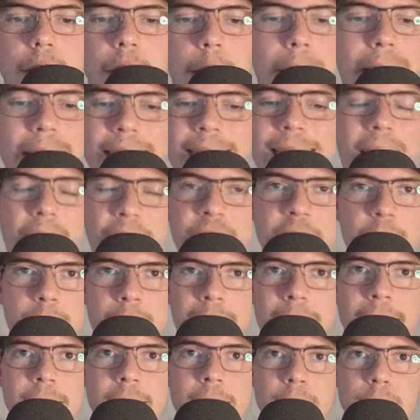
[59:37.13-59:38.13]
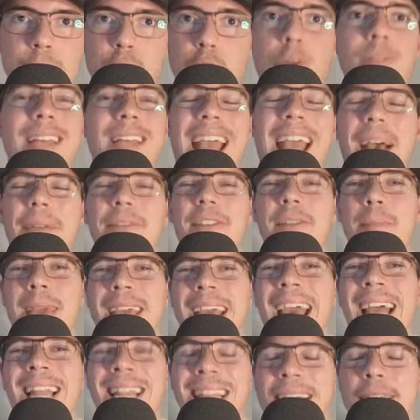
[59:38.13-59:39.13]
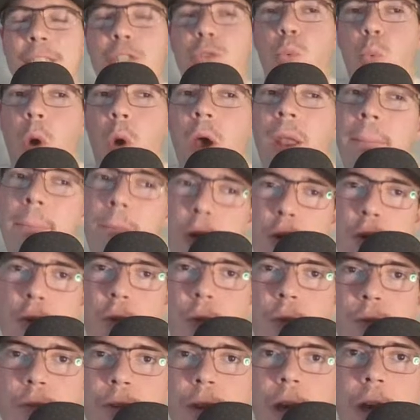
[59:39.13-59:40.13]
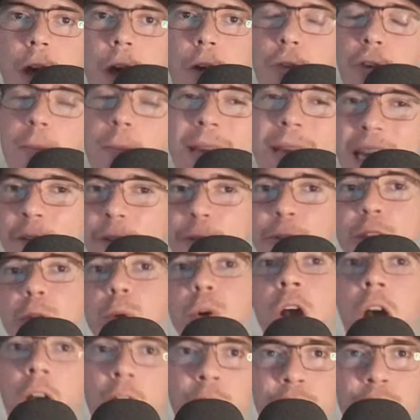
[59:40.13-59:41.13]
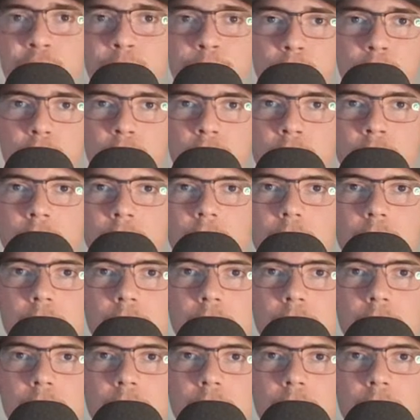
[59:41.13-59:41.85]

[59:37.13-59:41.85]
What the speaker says: The Mets have to make some moves. They have to make at least one move for me to feel comfortable,